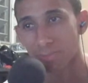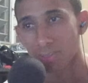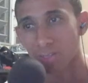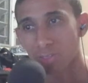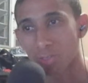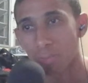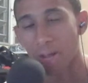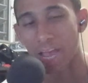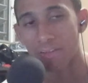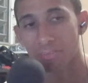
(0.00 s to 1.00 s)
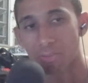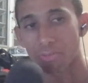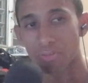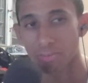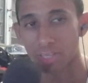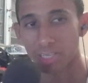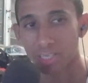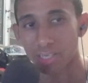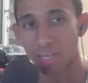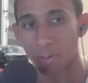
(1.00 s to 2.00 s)
you might have to think
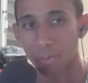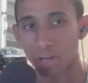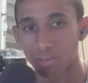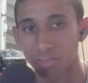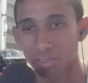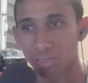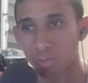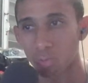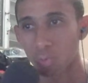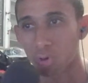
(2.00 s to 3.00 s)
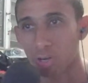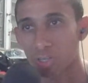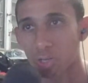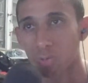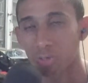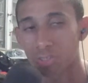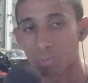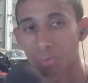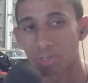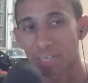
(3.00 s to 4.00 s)
about what are you going to
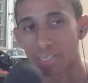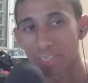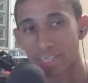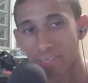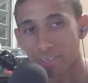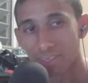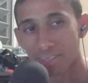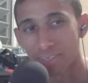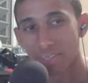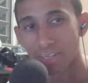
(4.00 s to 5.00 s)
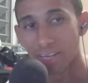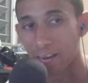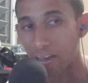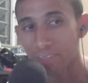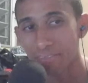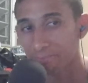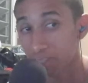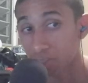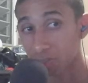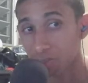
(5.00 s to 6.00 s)
put in there. Not the
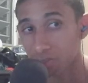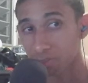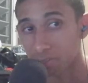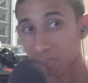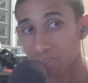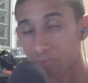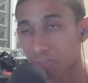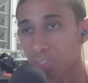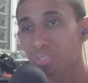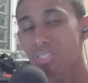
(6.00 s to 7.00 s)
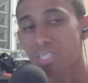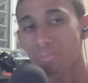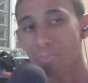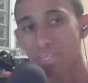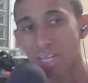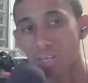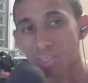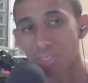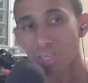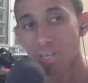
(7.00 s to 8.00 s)
features, because features is something else,
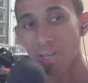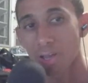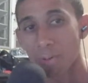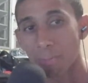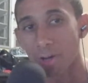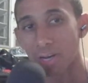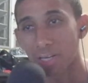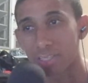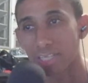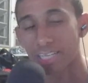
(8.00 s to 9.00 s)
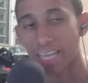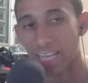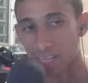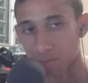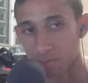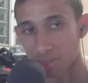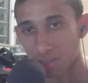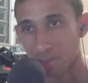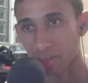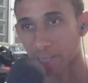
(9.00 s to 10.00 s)
but the games.
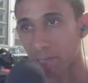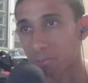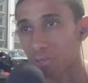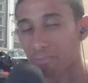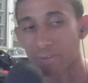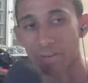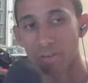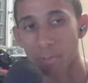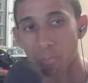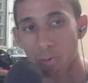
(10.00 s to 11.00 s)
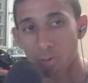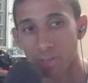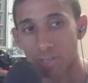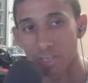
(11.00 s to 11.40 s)
The games are very important,